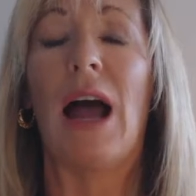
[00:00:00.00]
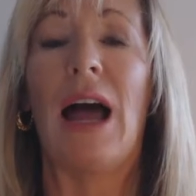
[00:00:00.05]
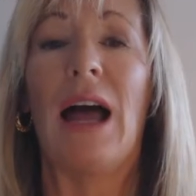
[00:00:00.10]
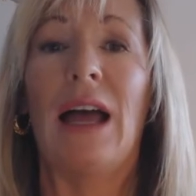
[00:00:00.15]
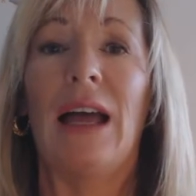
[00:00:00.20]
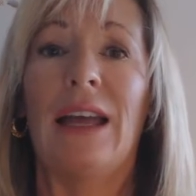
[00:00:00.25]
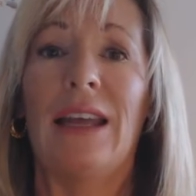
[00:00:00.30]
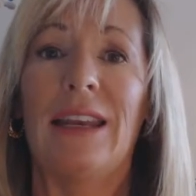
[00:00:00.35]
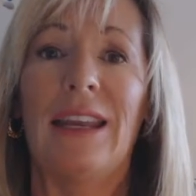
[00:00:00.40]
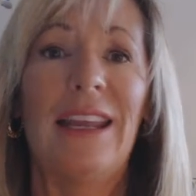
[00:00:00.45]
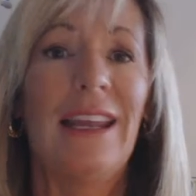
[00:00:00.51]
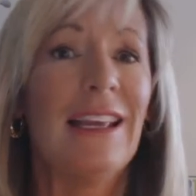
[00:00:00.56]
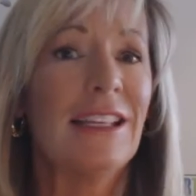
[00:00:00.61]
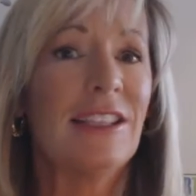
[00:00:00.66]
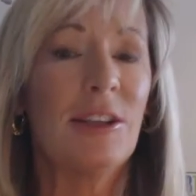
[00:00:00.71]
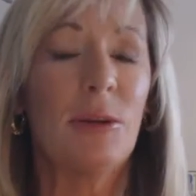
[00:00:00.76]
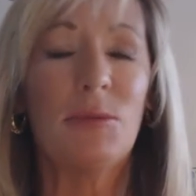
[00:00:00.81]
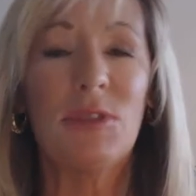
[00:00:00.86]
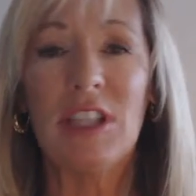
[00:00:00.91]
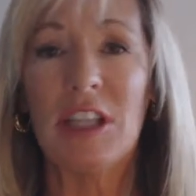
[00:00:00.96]
on
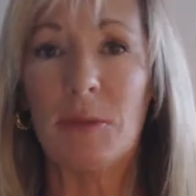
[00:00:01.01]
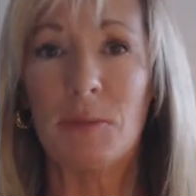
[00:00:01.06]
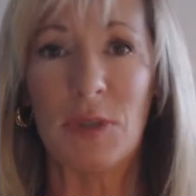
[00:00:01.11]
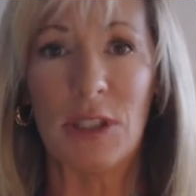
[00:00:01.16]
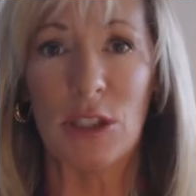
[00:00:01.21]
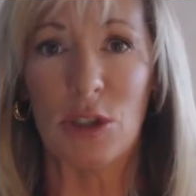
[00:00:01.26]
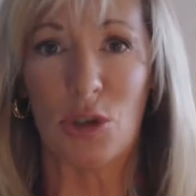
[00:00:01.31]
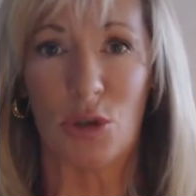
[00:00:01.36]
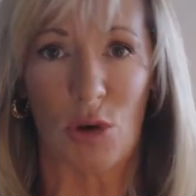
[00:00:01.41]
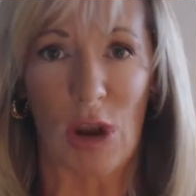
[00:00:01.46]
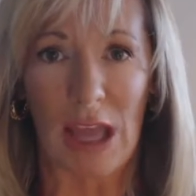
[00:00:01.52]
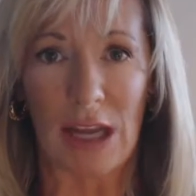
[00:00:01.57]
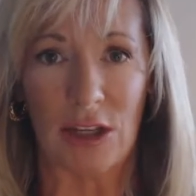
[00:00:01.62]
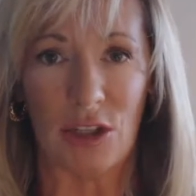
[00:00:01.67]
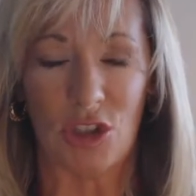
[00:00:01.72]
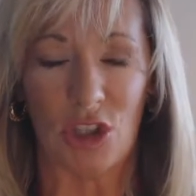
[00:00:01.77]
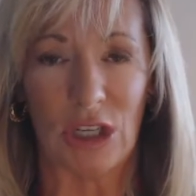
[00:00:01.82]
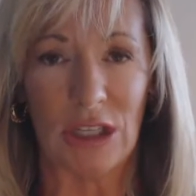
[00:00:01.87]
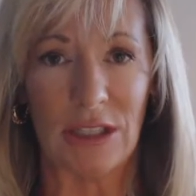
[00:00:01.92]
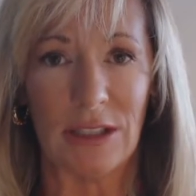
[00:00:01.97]
some tips and
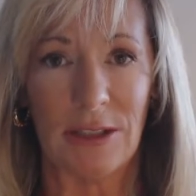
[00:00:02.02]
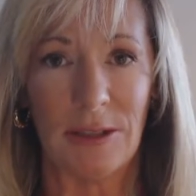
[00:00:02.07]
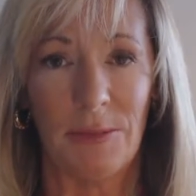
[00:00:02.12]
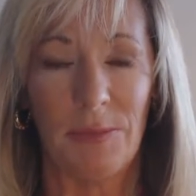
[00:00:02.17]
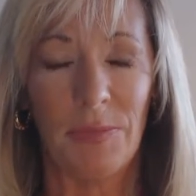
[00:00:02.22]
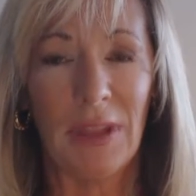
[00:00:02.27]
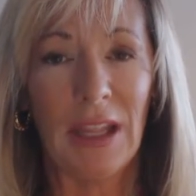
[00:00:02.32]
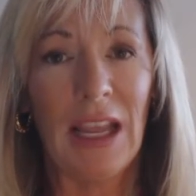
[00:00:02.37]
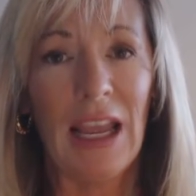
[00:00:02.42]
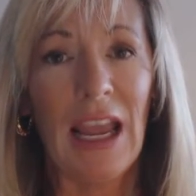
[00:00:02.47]
strategies.